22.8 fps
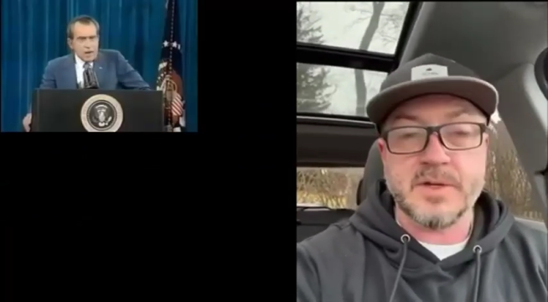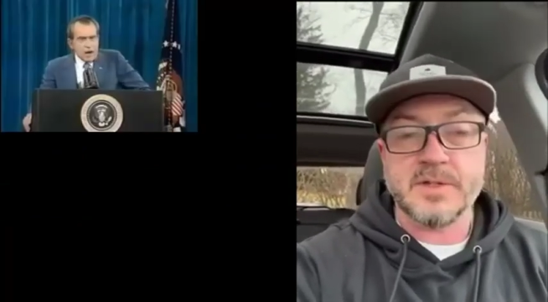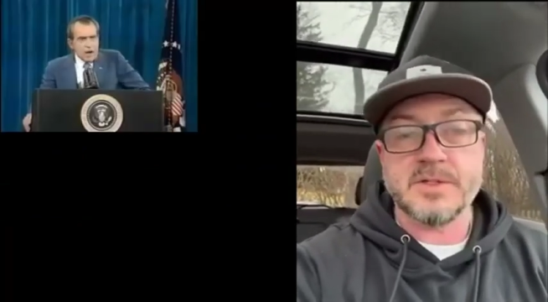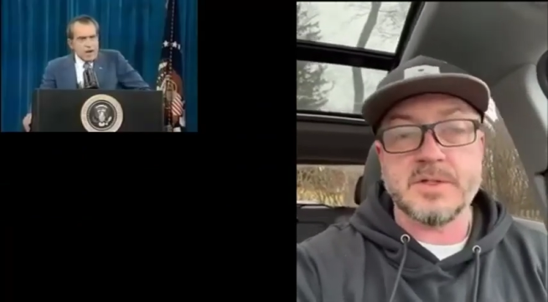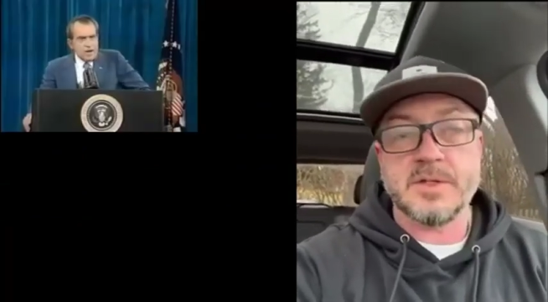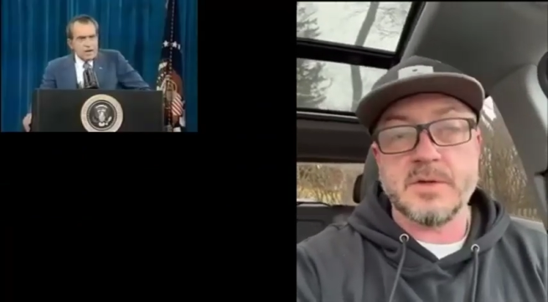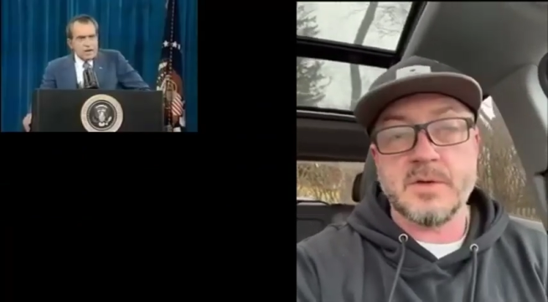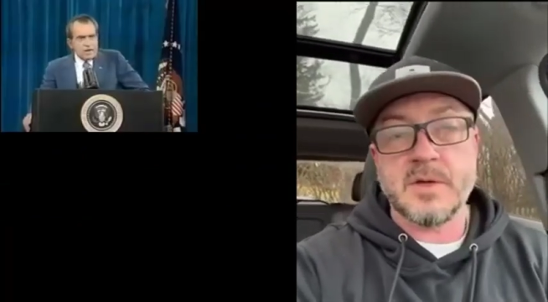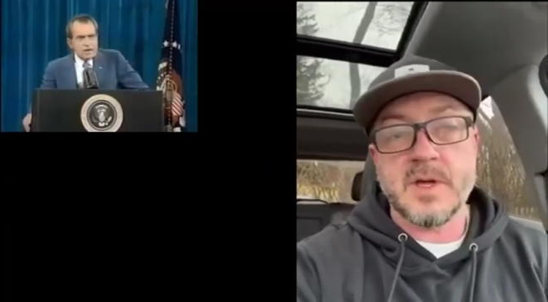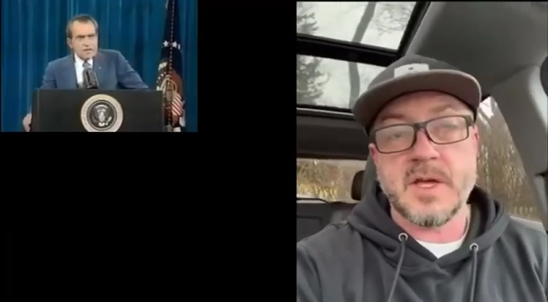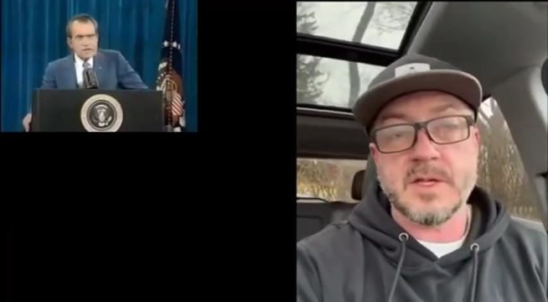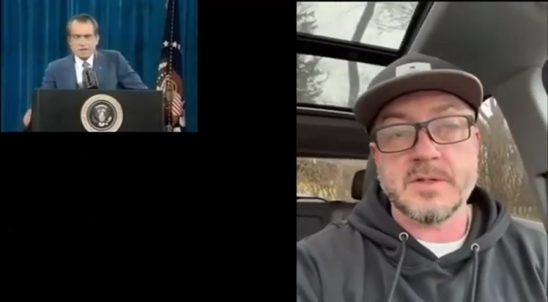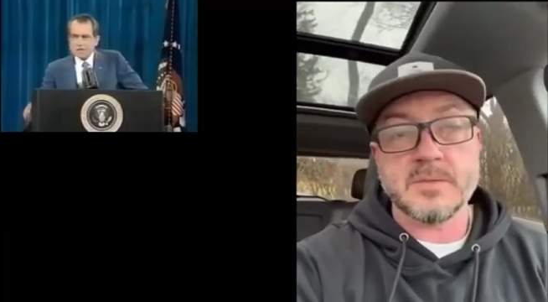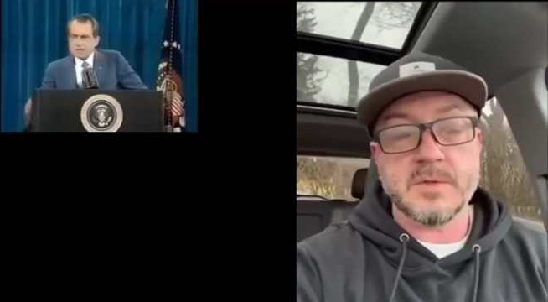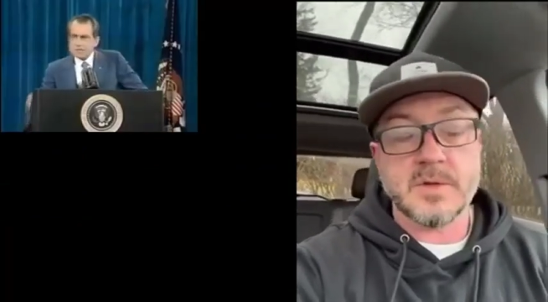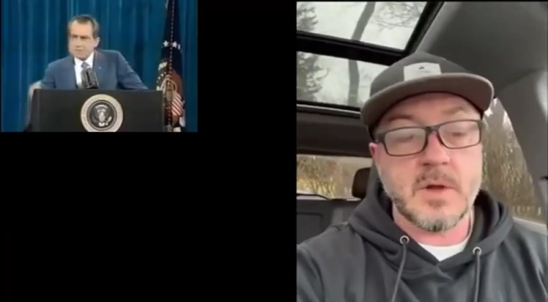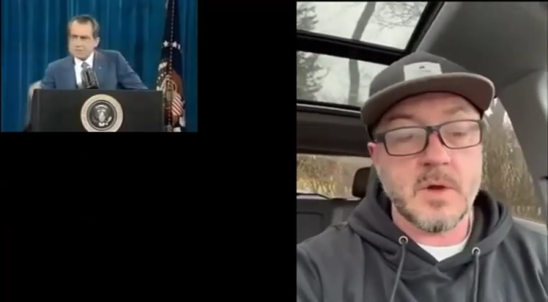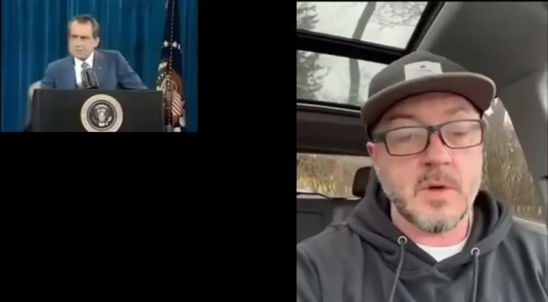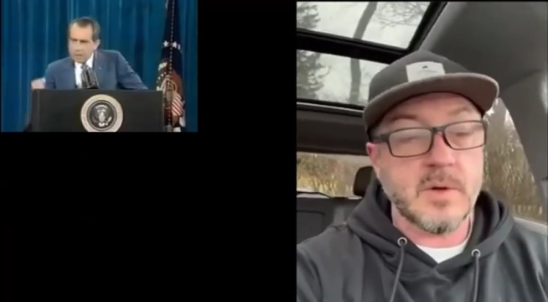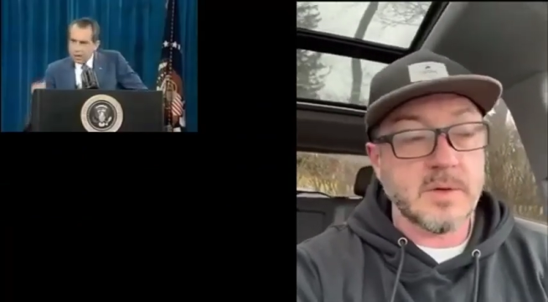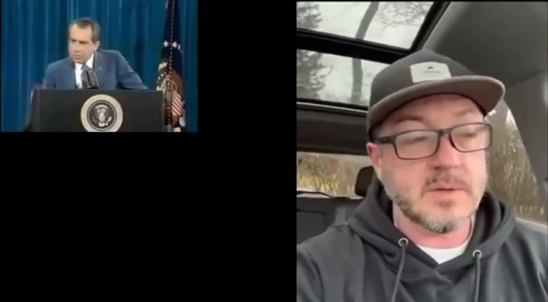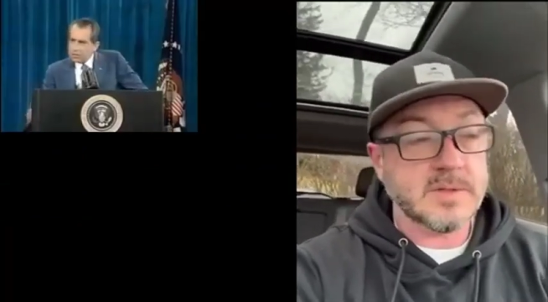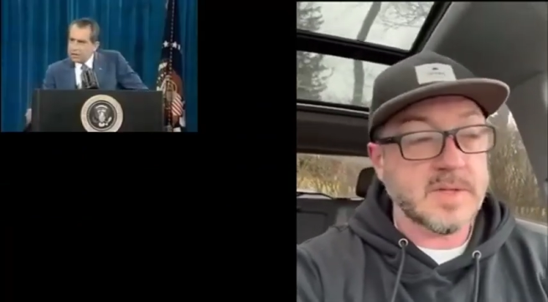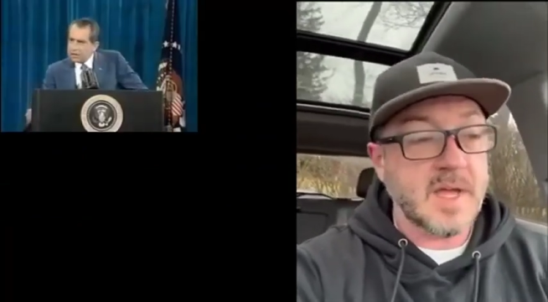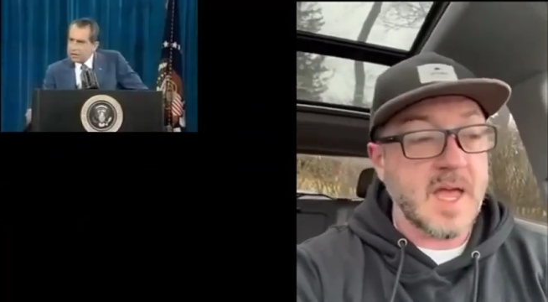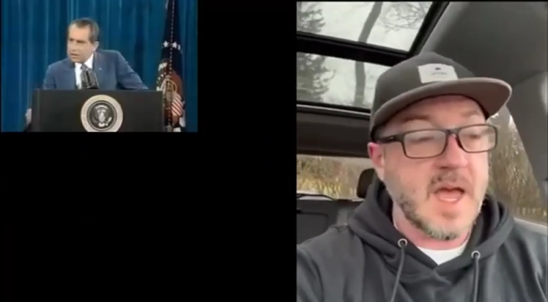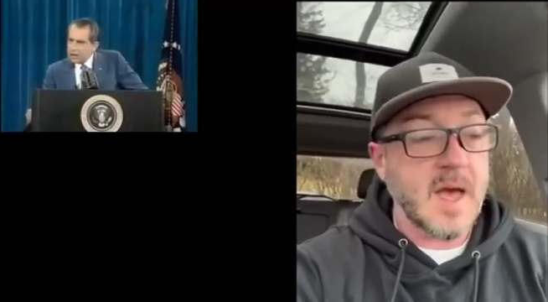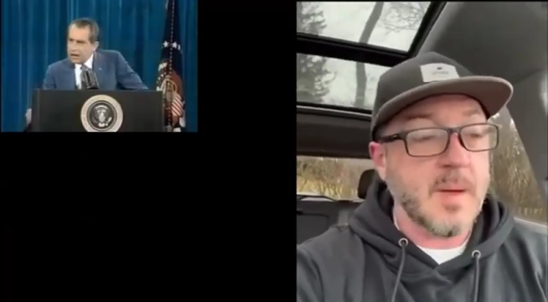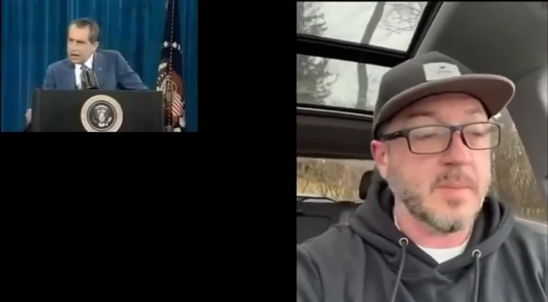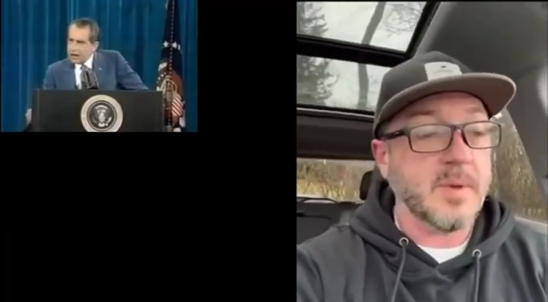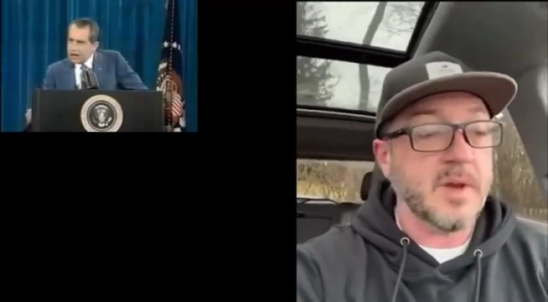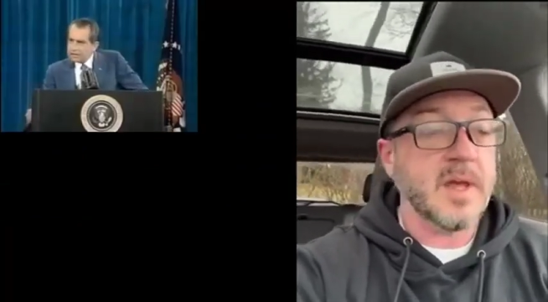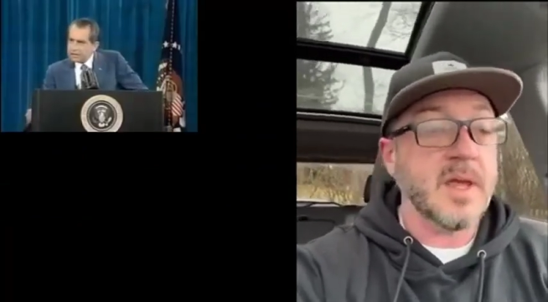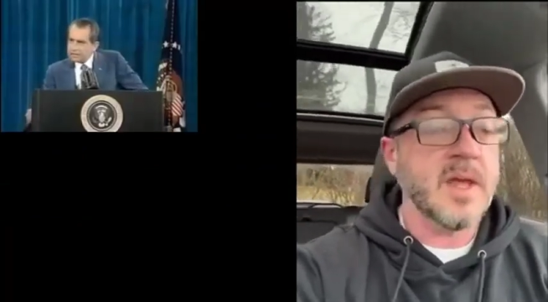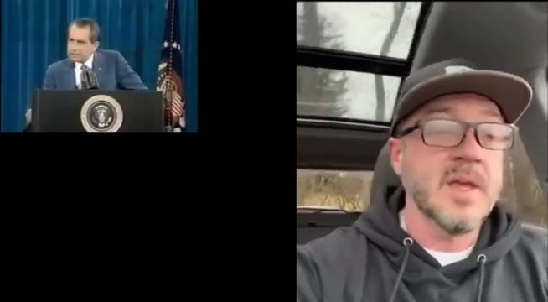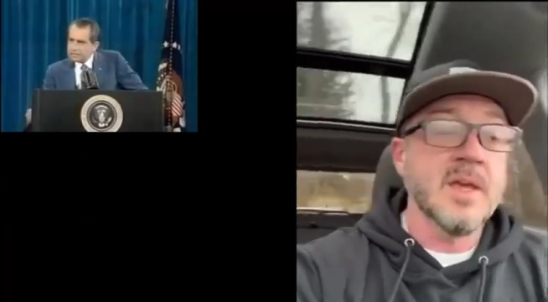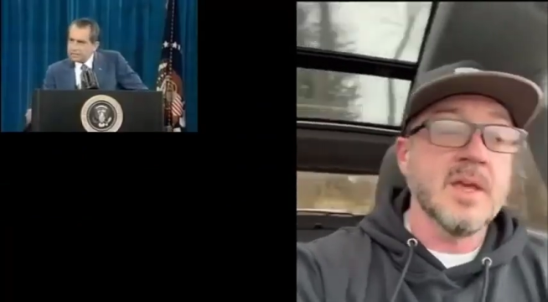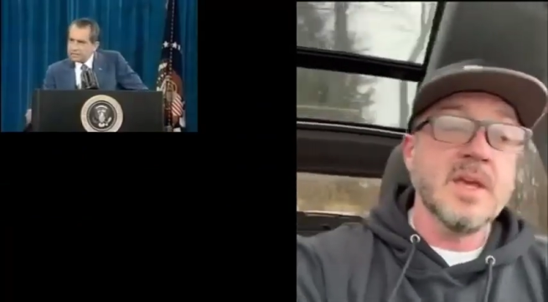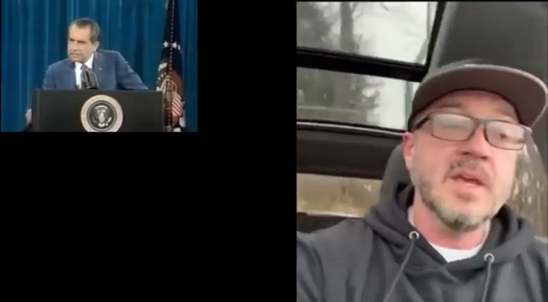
so you guys would know what was happening.